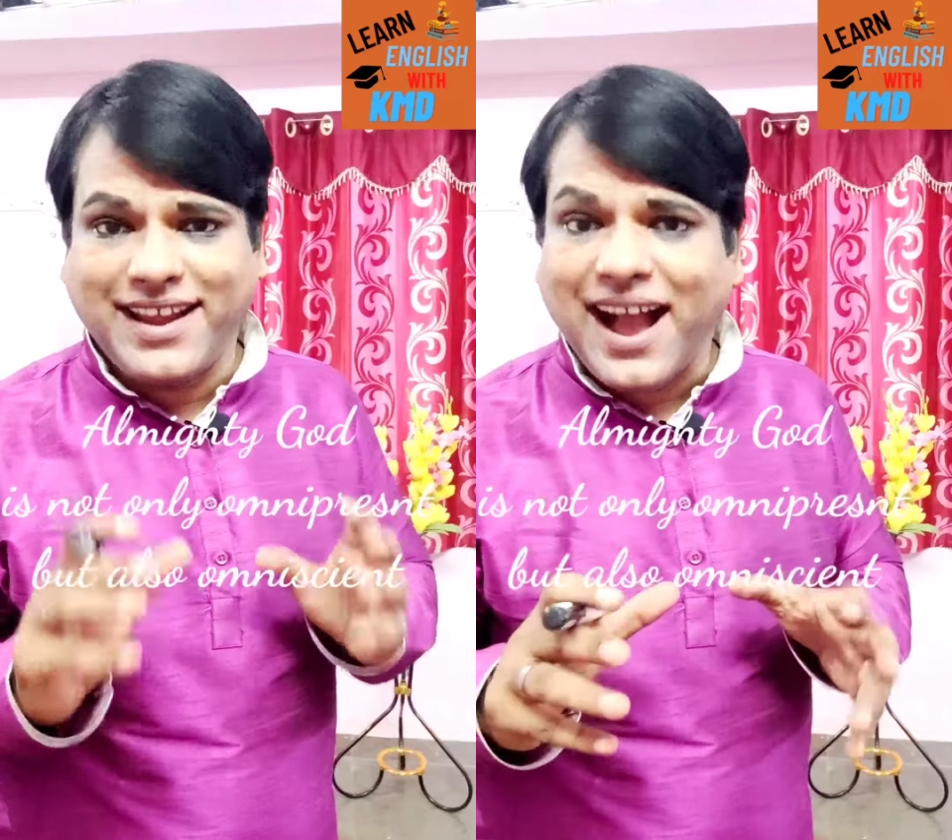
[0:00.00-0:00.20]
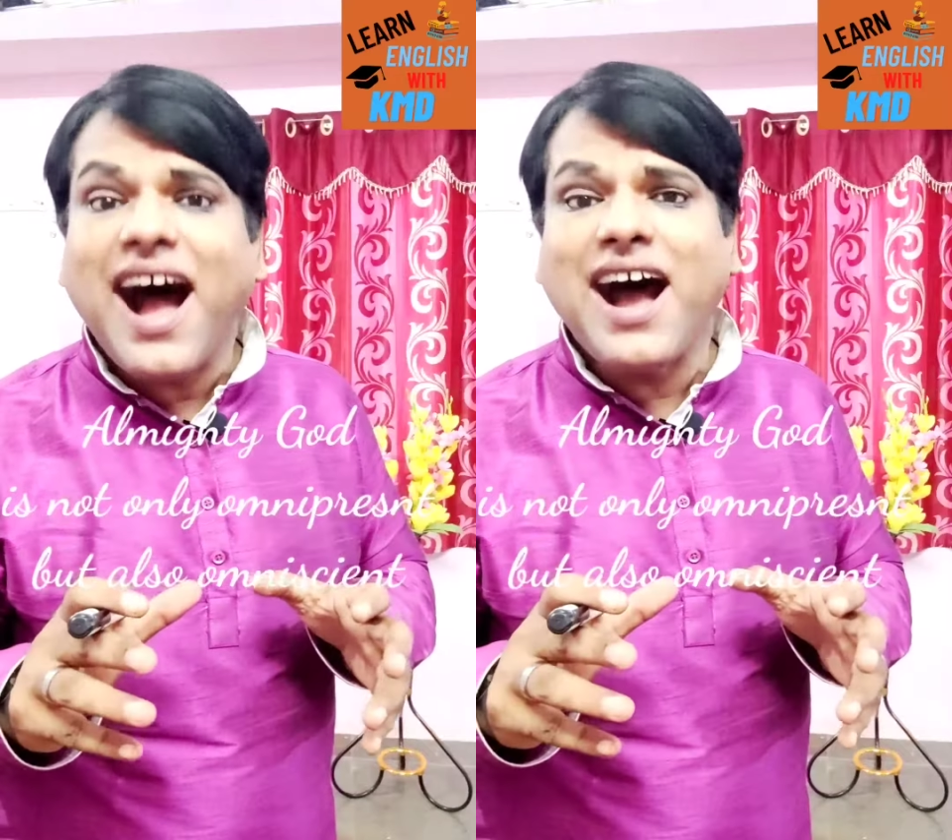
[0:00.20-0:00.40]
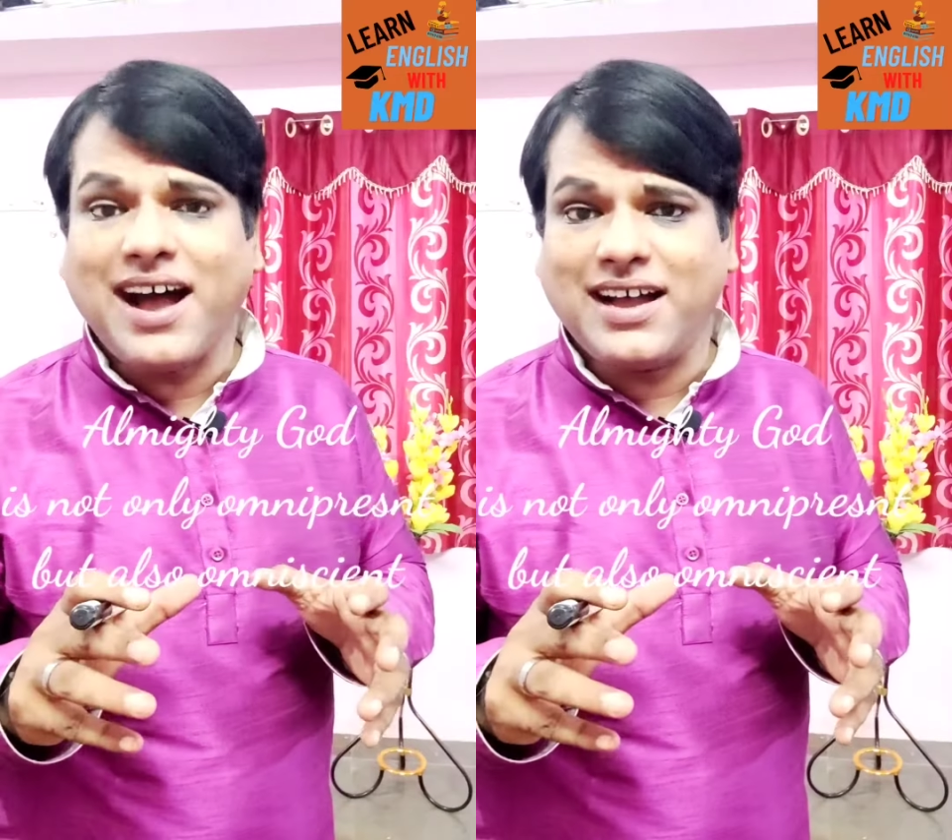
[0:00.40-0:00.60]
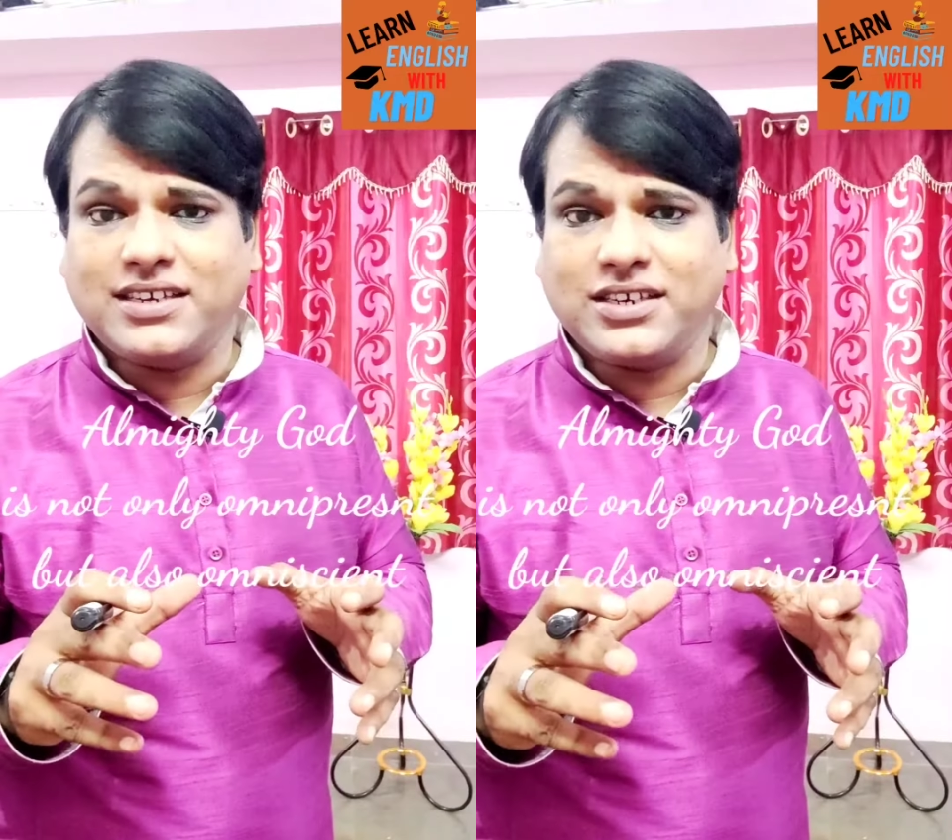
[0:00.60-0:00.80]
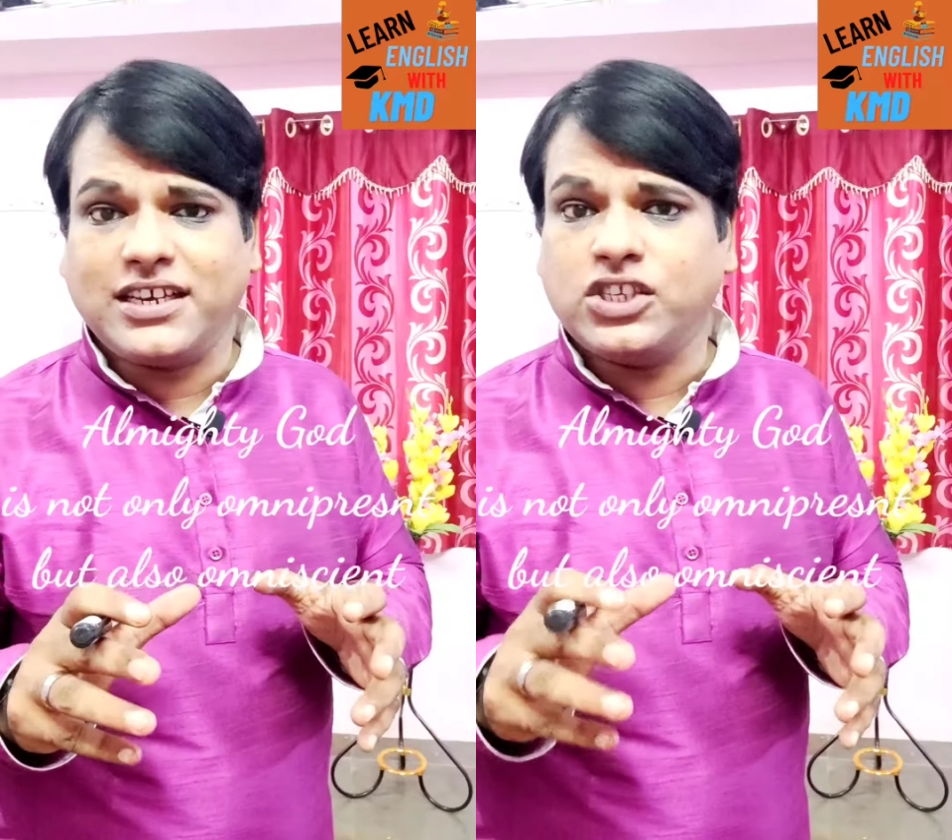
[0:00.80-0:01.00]

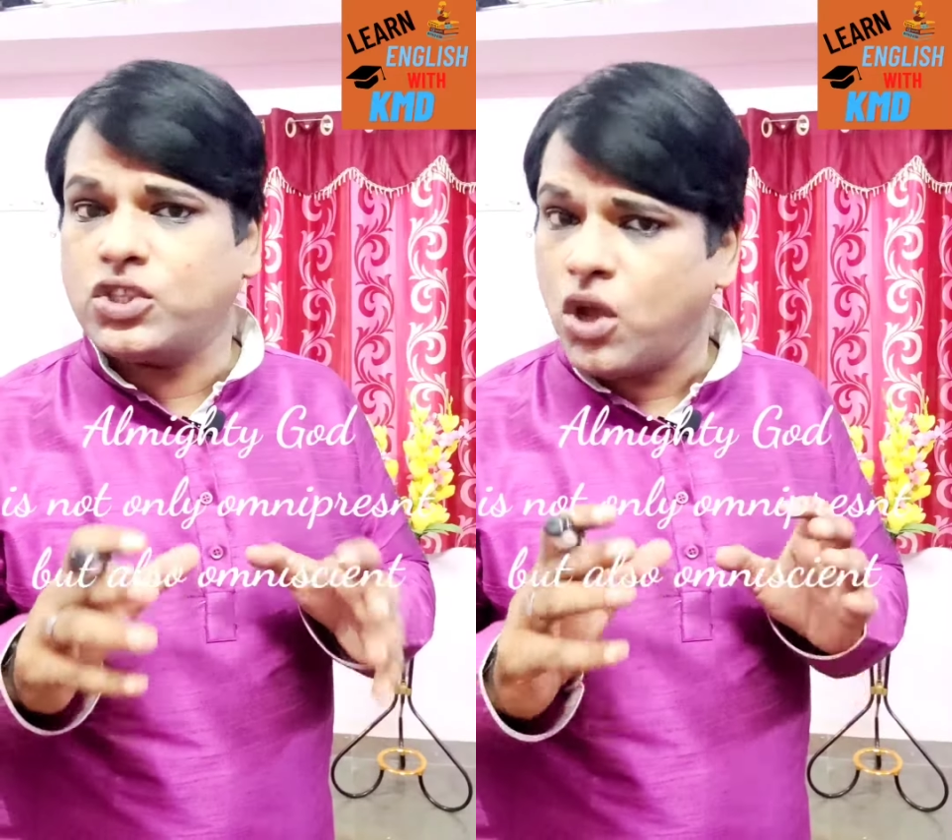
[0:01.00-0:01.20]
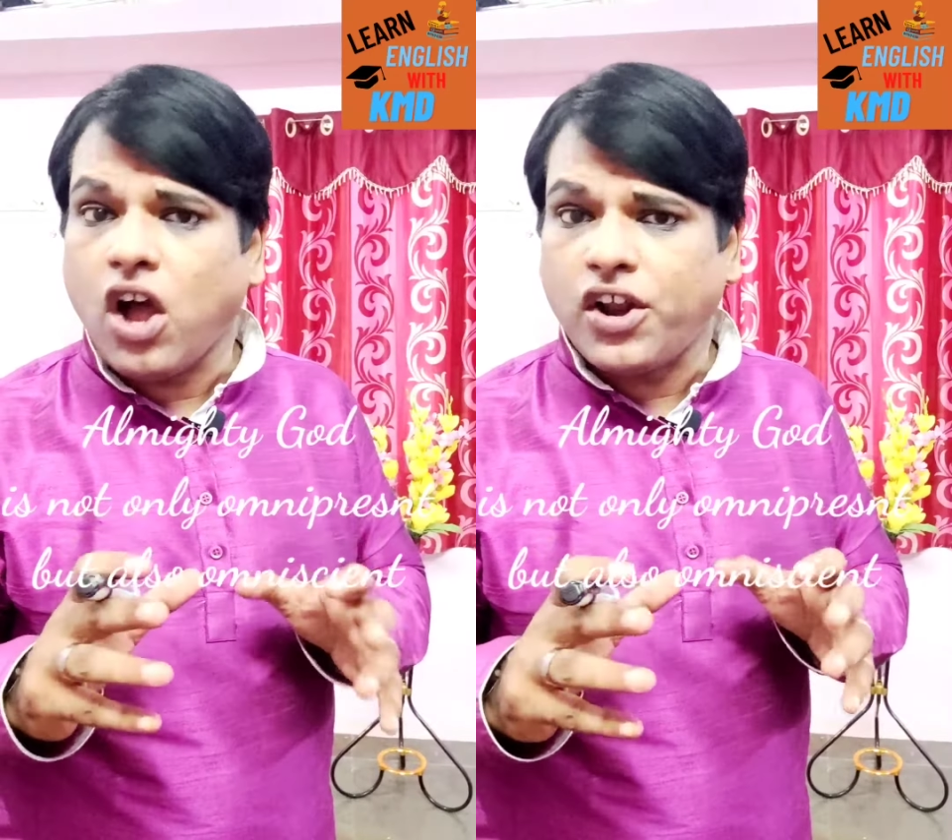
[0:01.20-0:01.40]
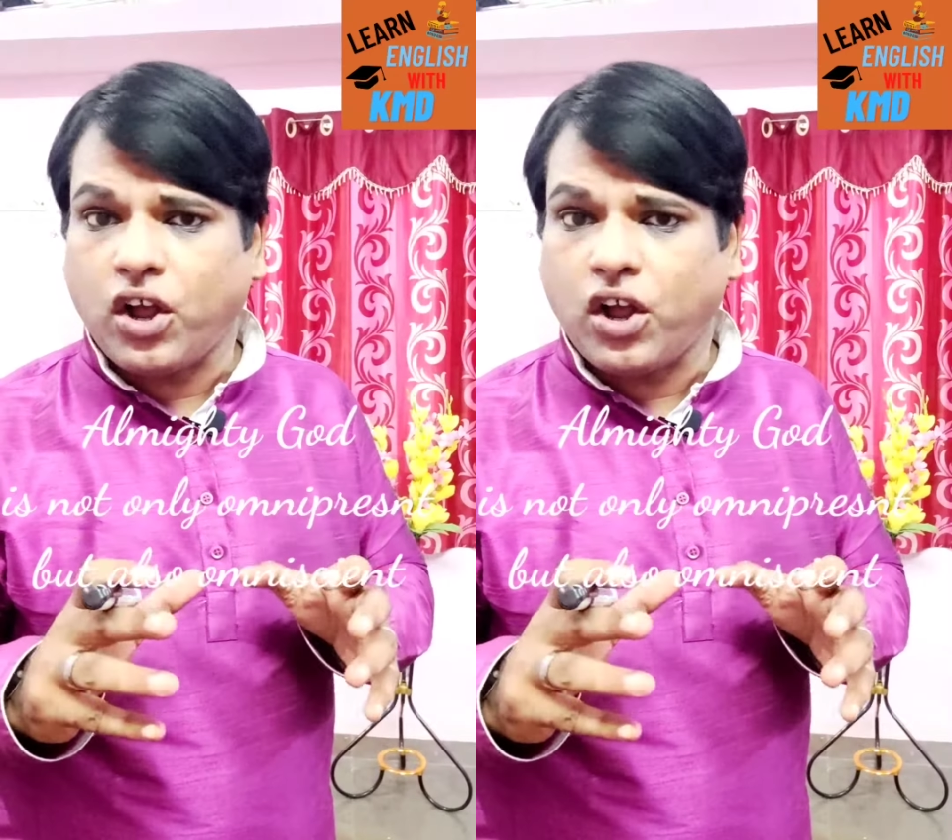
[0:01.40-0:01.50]
God is not